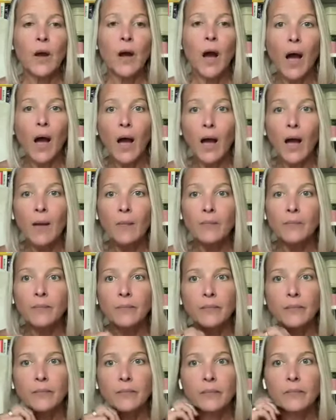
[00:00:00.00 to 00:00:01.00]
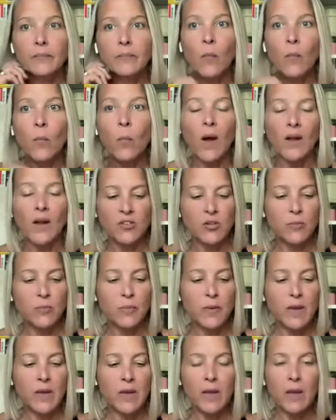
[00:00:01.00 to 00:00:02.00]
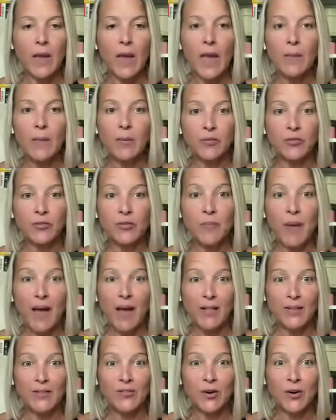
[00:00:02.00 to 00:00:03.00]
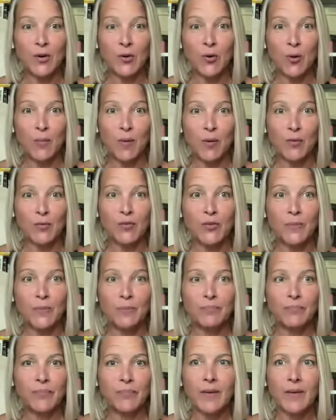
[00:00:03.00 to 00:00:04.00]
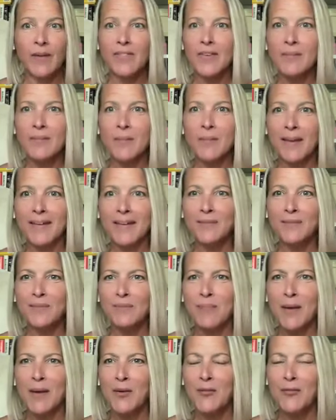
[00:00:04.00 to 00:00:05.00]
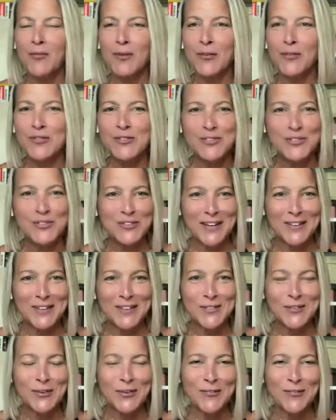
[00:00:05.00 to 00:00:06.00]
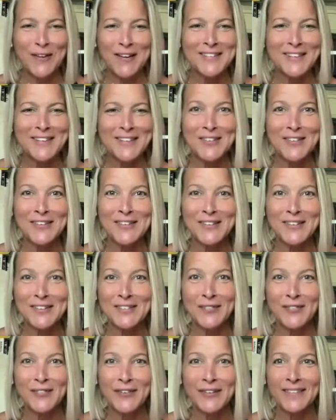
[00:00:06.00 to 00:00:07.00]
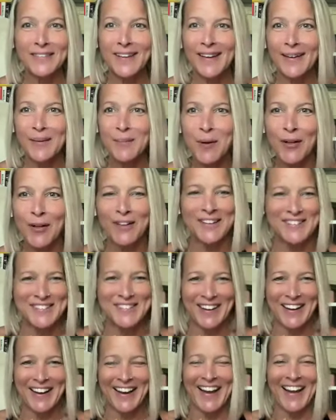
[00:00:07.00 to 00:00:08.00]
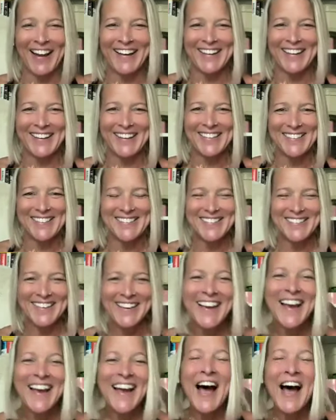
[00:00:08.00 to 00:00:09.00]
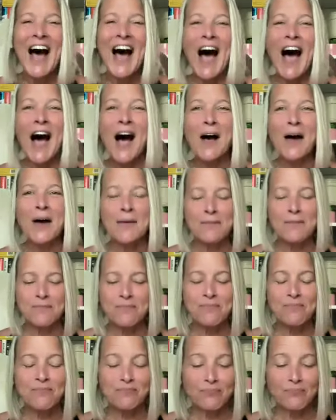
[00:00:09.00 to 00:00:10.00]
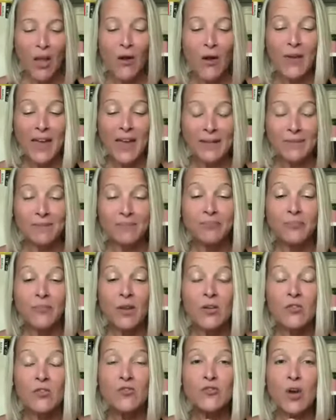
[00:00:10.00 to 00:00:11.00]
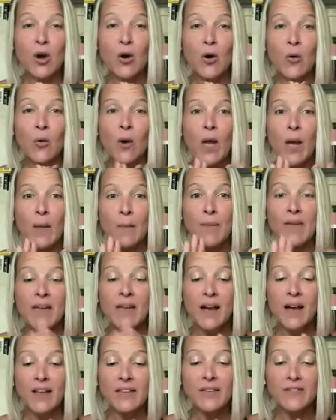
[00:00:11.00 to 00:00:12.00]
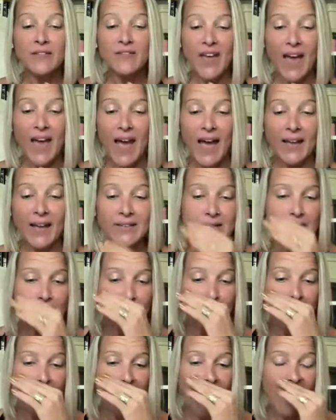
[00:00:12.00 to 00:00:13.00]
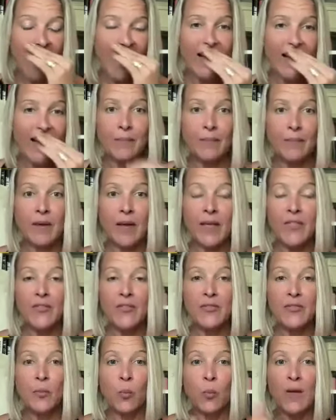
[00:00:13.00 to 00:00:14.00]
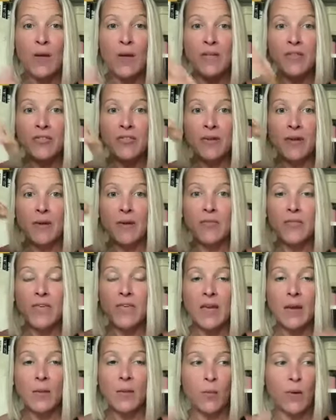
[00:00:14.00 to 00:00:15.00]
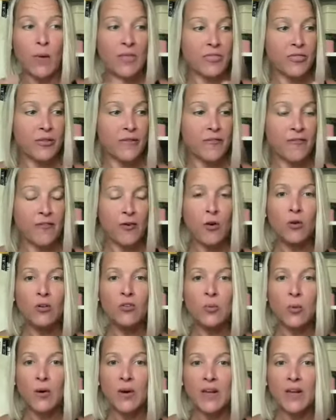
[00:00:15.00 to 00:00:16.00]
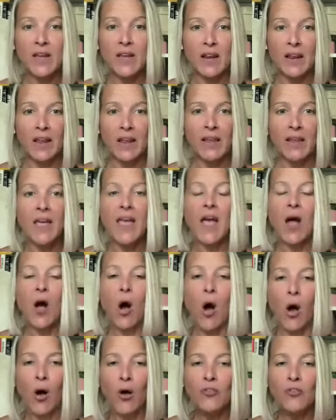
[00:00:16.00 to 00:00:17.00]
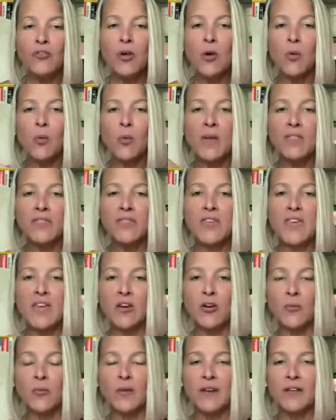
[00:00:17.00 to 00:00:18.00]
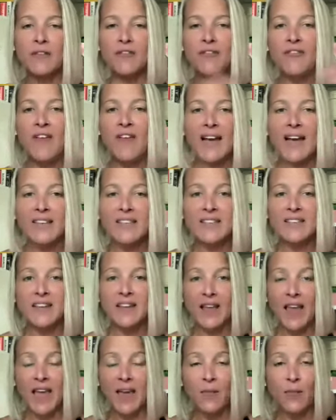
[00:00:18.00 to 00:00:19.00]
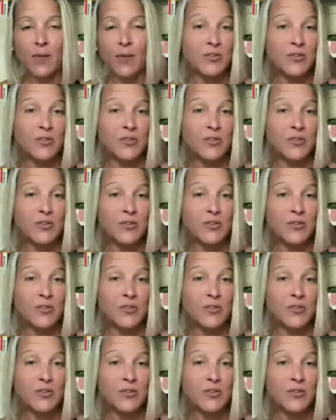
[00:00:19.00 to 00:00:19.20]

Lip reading: want to be able to balance our hormones. I think my microphone just changed. So if I sound a little different, I apologize. Nice. Um, okay. So because of that, with the foods we're eating, also with the intermittent fasting, and we